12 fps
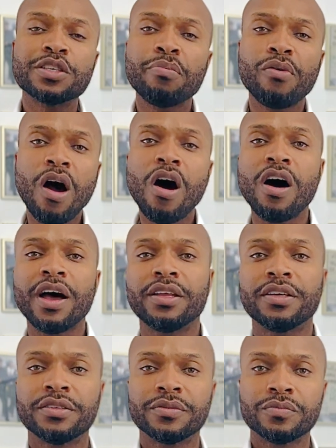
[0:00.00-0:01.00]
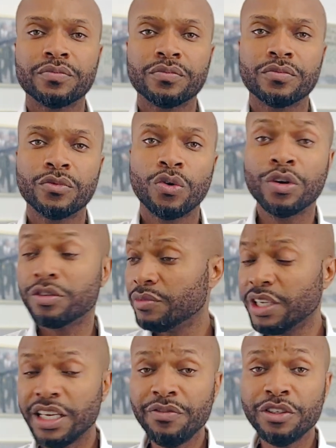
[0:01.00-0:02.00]
abroad, or
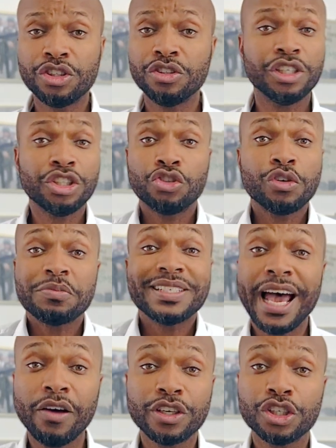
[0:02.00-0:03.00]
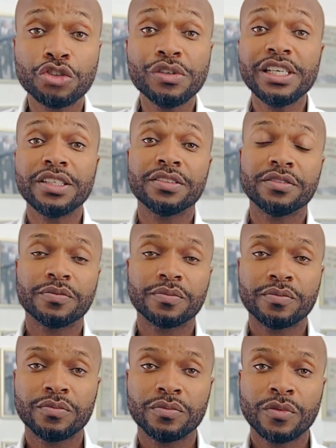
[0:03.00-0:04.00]
even just trips down the street,
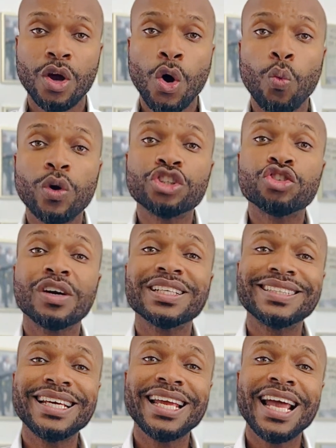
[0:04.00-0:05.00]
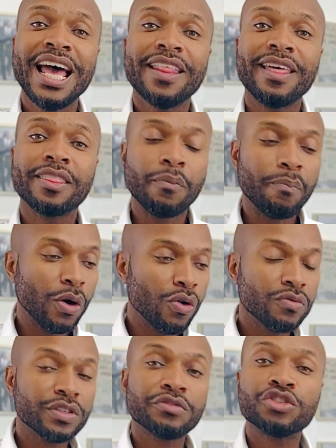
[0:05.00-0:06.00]
we're trusting that the
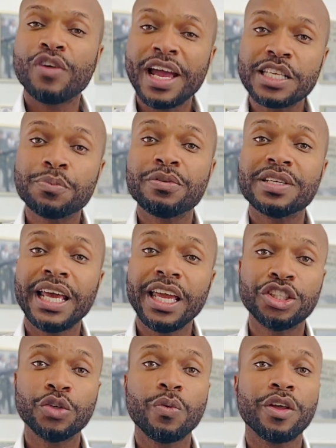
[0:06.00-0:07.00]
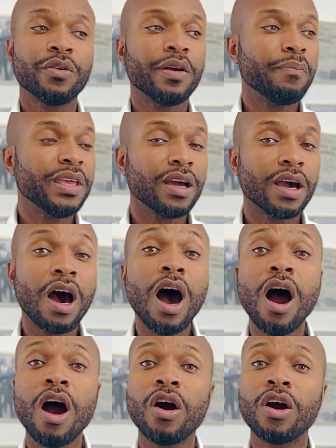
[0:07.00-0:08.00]
modes of transportation, whether it be a
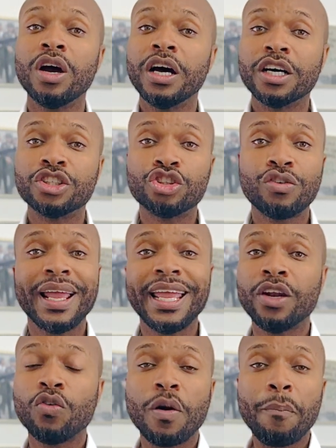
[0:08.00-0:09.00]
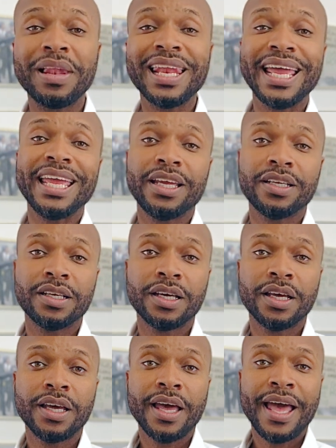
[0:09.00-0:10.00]
car, a train, or a plane,
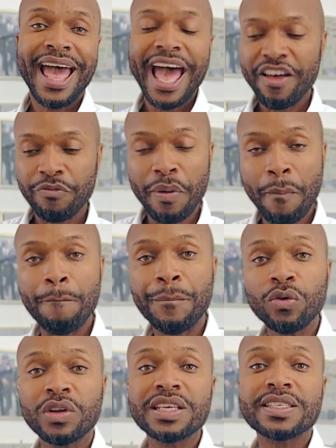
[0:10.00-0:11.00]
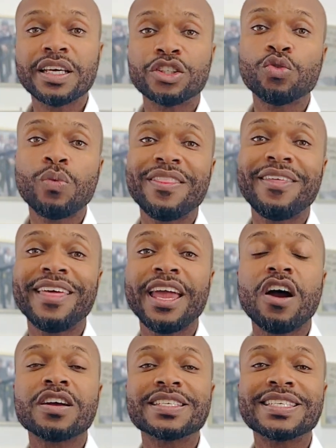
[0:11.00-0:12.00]
have been built in such a way that they
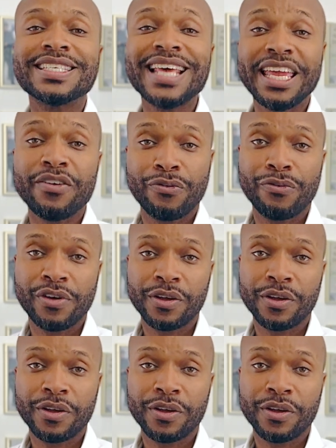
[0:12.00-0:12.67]
are safe